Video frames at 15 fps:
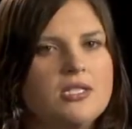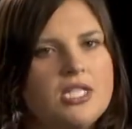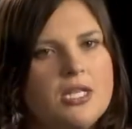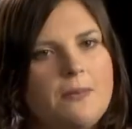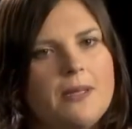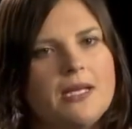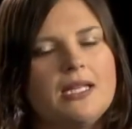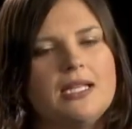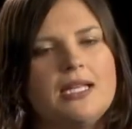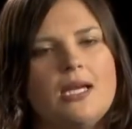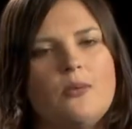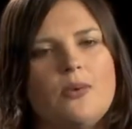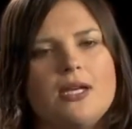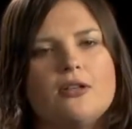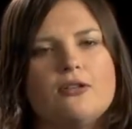Typically
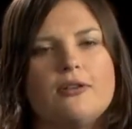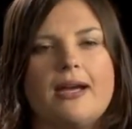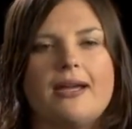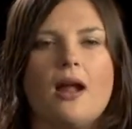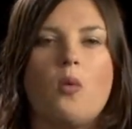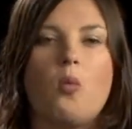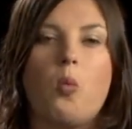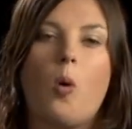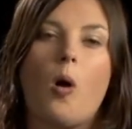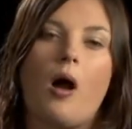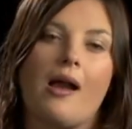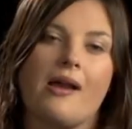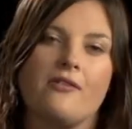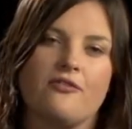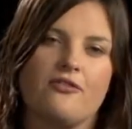we create a
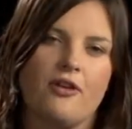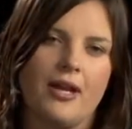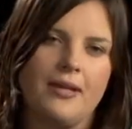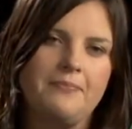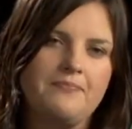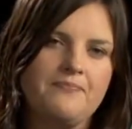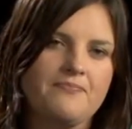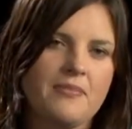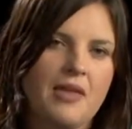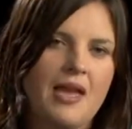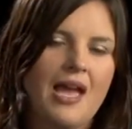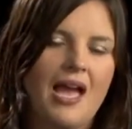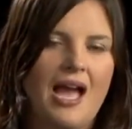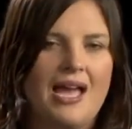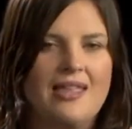wireframe,
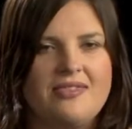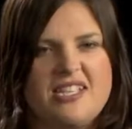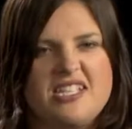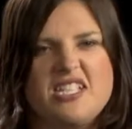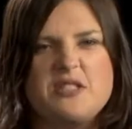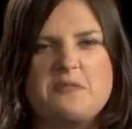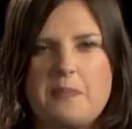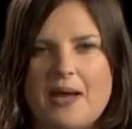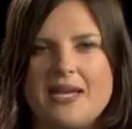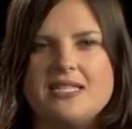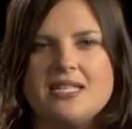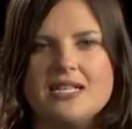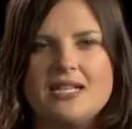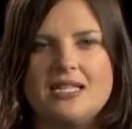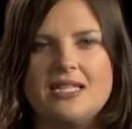and this is
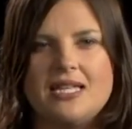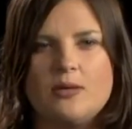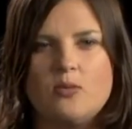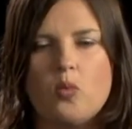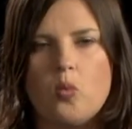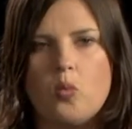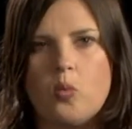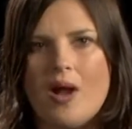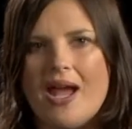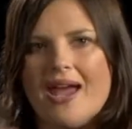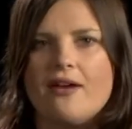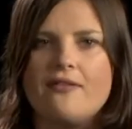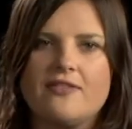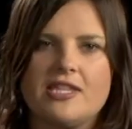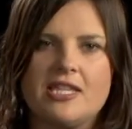basically
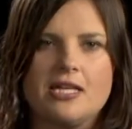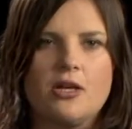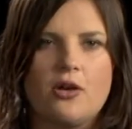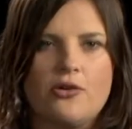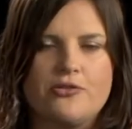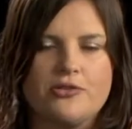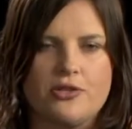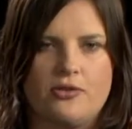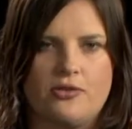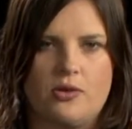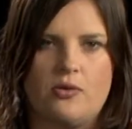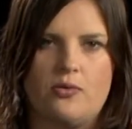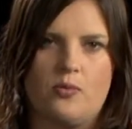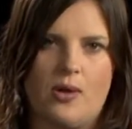where everything goes on the